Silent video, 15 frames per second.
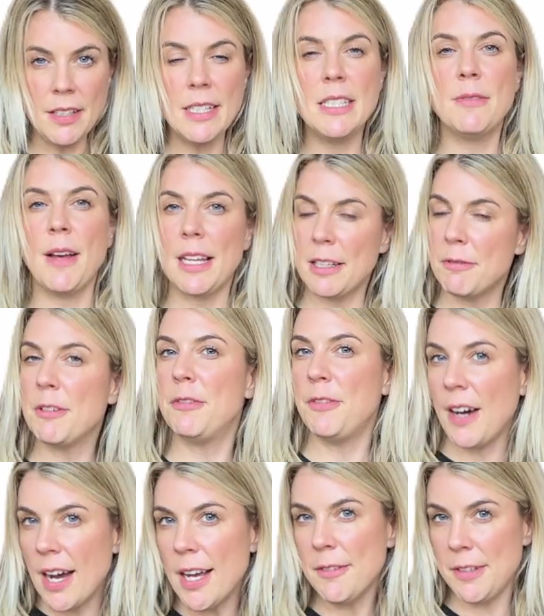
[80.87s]
is valid for
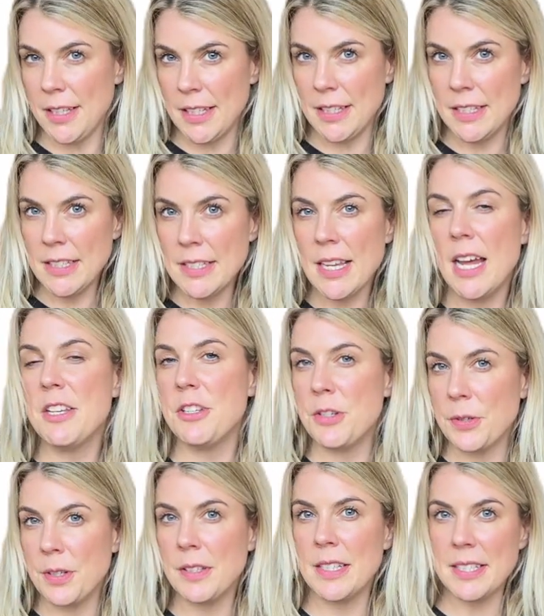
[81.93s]
5 years, and
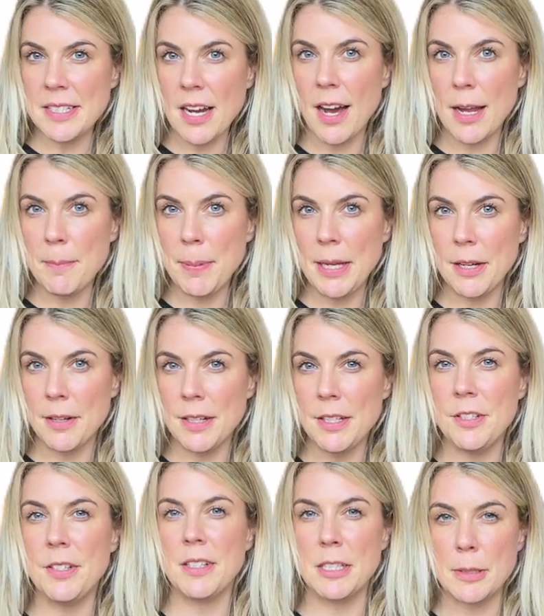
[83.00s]
during this time period,
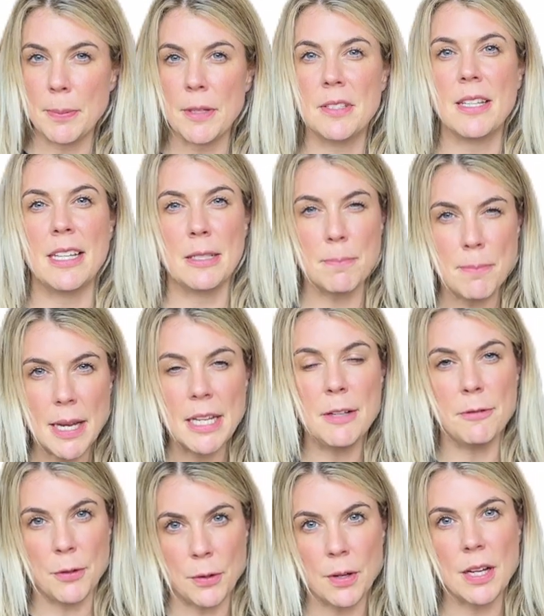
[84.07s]
you can sponsor as many
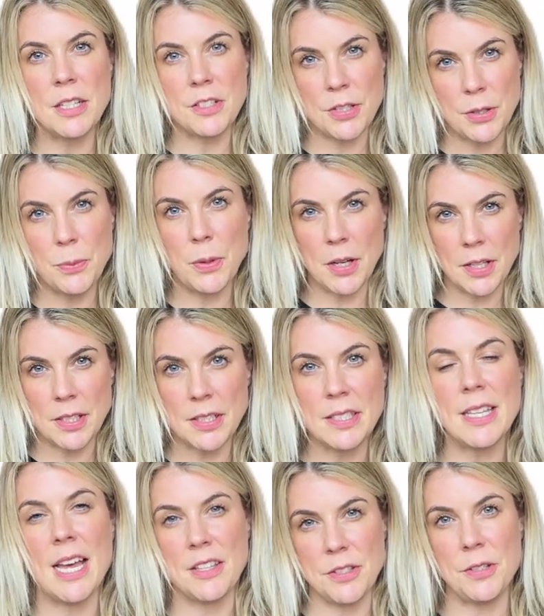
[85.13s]
482 workers
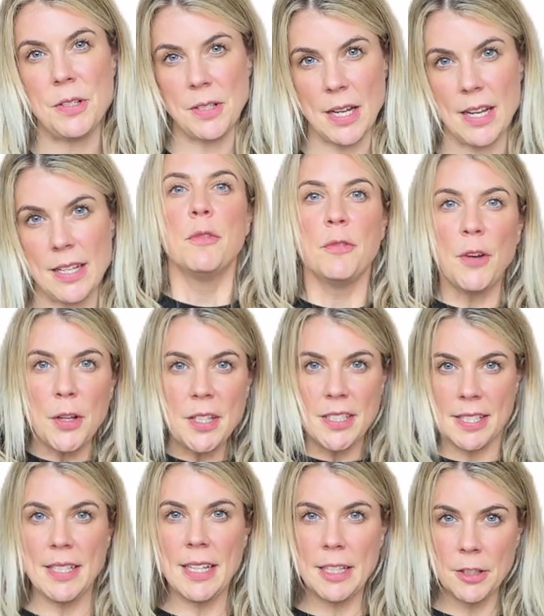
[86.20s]
as you need.
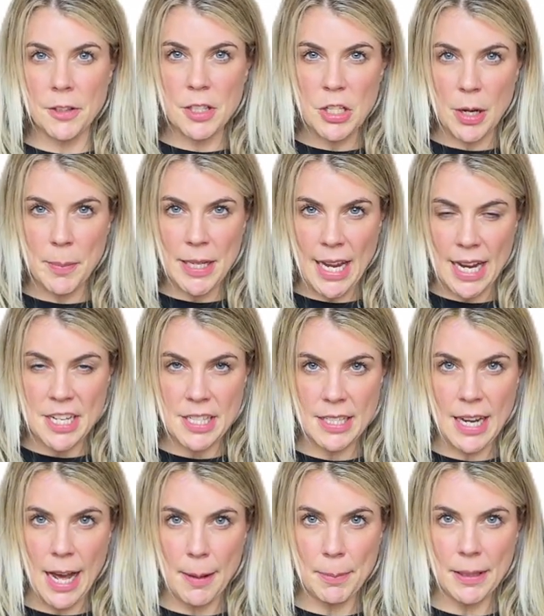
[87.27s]
Focusing in on the nomination
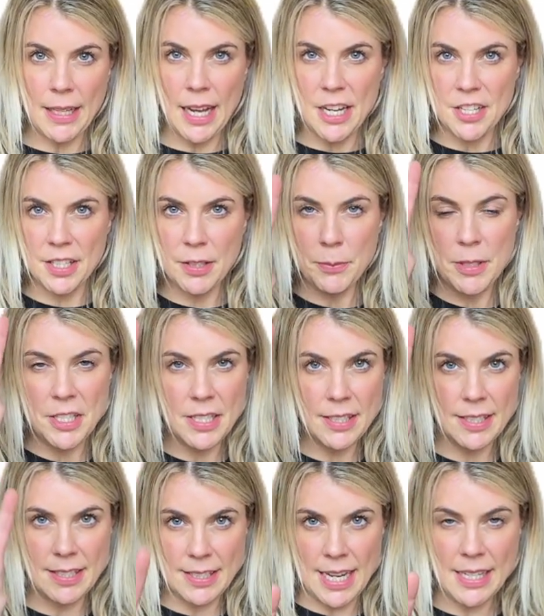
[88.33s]
application, which is the
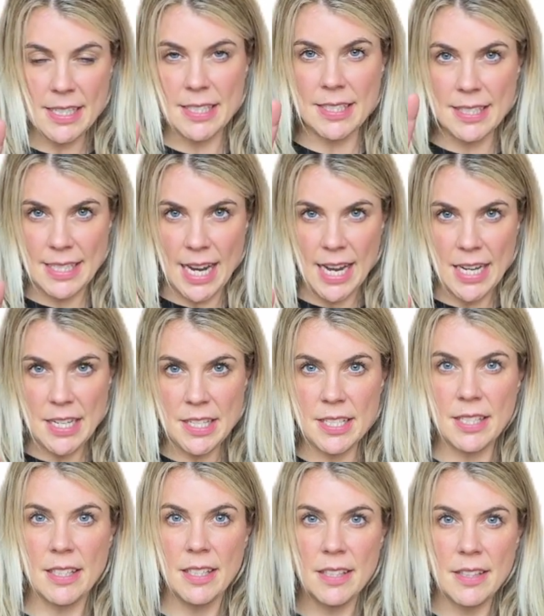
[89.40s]
second stage,
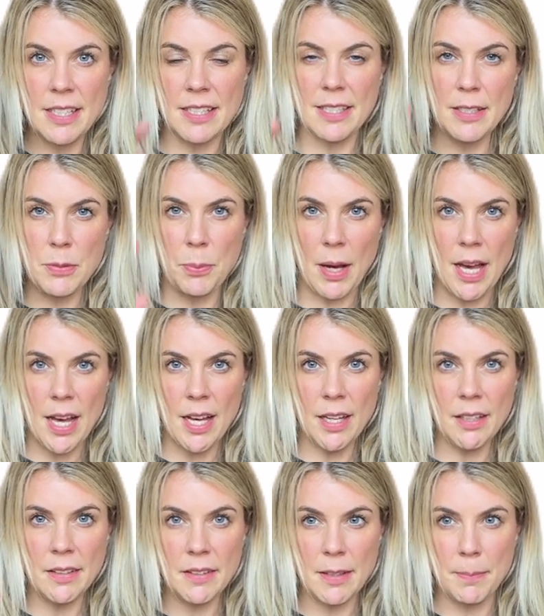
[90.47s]
this is where
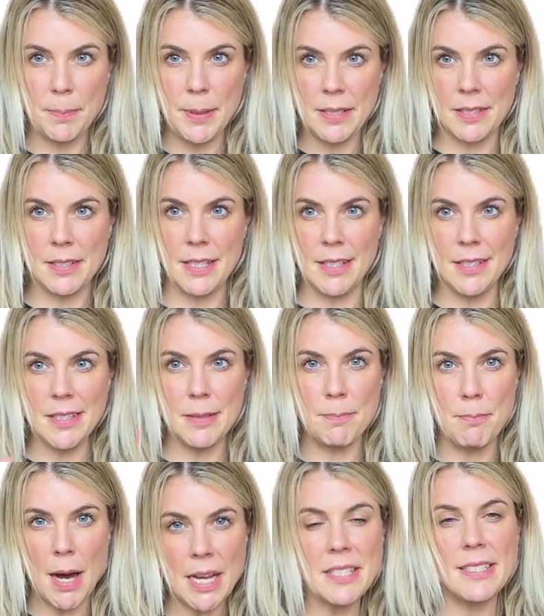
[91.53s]
the business
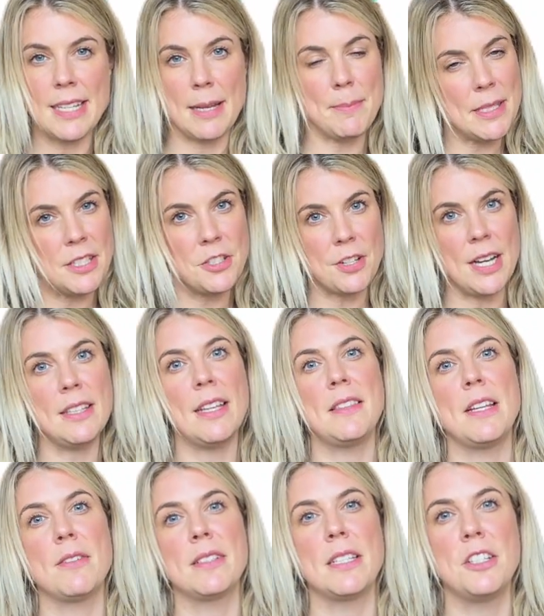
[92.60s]
must demonstrate that
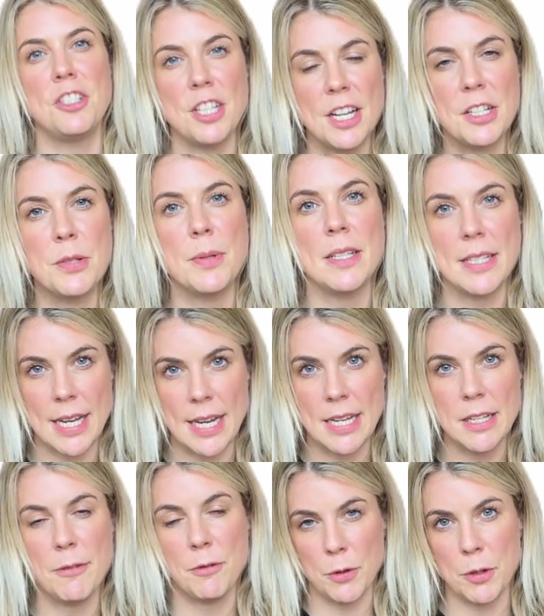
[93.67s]
there is a genuine need
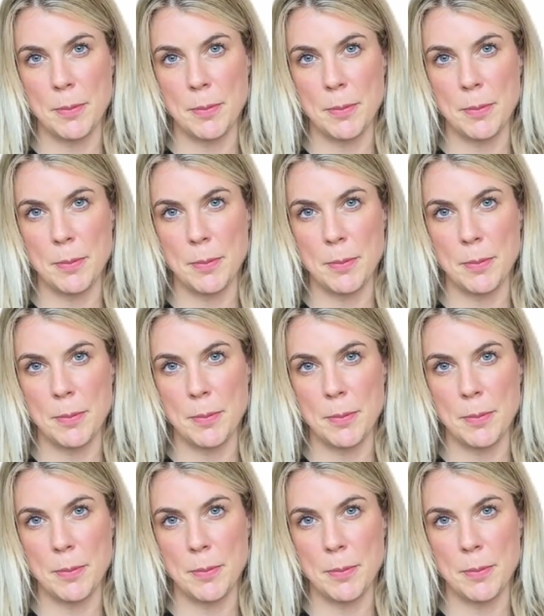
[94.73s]
for the